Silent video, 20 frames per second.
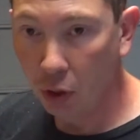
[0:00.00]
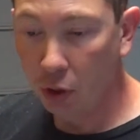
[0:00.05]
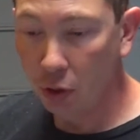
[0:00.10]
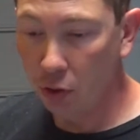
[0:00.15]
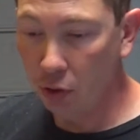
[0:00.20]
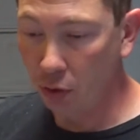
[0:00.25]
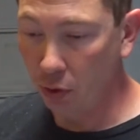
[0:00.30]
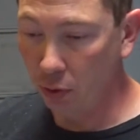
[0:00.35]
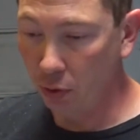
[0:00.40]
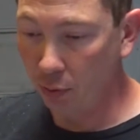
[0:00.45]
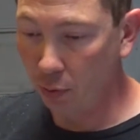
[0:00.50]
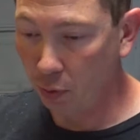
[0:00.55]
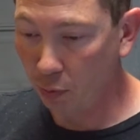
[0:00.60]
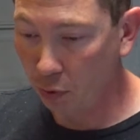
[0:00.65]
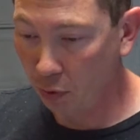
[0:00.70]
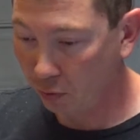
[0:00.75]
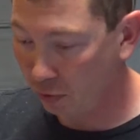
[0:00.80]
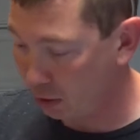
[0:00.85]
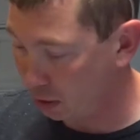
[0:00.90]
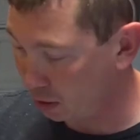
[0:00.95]
So let me
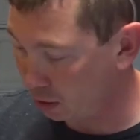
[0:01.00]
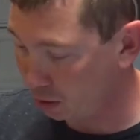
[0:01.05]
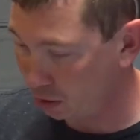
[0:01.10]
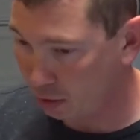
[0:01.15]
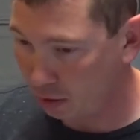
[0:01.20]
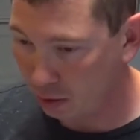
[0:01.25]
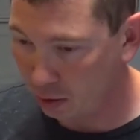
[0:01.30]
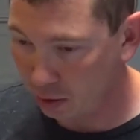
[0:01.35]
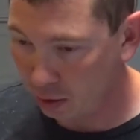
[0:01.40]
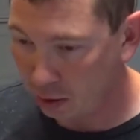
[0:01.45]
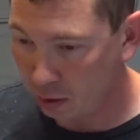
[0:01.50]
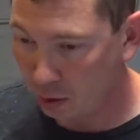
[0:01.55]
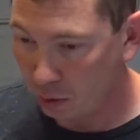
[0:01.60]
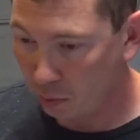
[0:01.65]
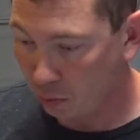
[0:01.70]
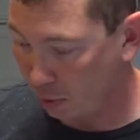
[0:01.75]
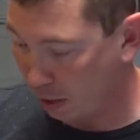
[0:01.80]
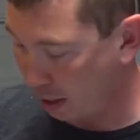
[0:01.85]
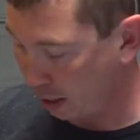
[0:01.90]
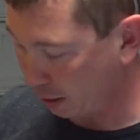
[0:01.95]
move this
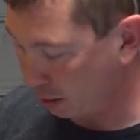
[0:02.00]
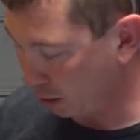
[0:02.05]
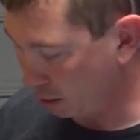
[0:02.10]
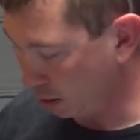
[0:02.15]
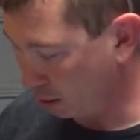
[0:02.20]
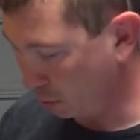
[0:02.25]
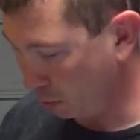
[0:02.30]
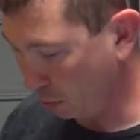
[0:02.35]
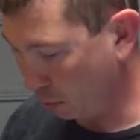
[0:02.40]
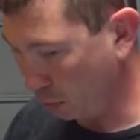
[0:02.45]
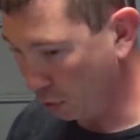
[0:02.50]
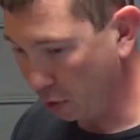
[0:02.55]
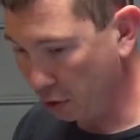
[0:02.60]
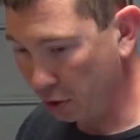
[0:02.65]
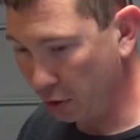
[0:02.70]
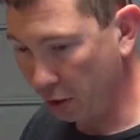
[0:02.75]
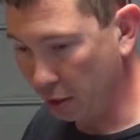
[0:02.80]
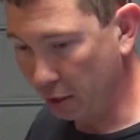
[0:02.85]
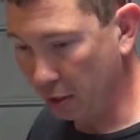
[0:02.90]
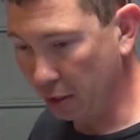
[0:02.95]
back just a little more
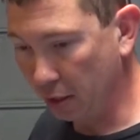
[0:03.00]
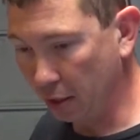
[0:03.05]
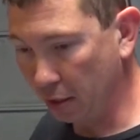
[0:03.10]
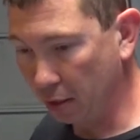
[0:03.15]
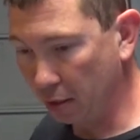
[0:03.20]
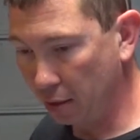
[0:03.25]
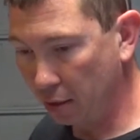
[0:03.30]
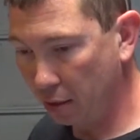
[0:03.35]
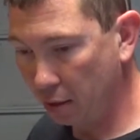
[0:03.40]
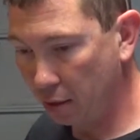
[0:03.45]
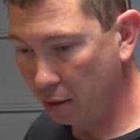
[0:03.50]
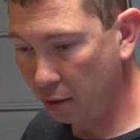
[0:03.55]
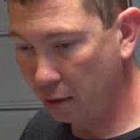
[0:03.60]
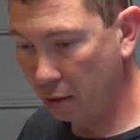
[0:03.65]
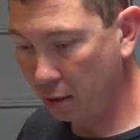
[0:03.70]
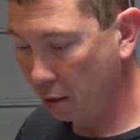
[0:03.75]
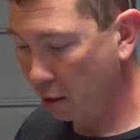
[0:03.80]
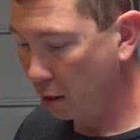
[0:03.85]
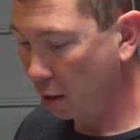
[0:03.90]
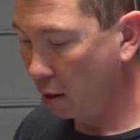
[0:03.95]
so you can see it.
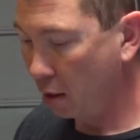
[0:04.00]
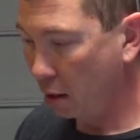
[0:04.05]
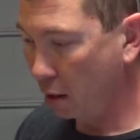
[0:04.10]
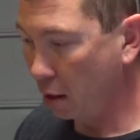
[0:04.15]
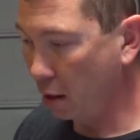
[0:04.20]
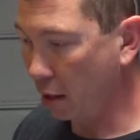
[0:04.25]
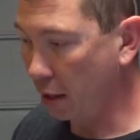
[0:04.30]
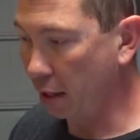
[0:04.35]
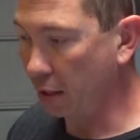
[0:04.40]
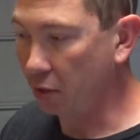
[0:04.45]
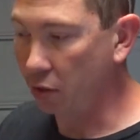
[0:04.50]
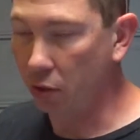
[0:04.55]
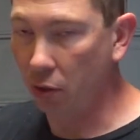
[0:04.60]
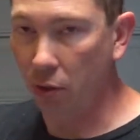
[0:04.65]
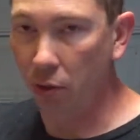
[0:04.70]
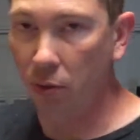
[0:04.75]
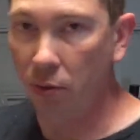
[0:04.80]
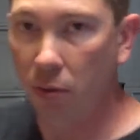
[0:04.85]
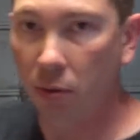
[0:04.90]
All right, so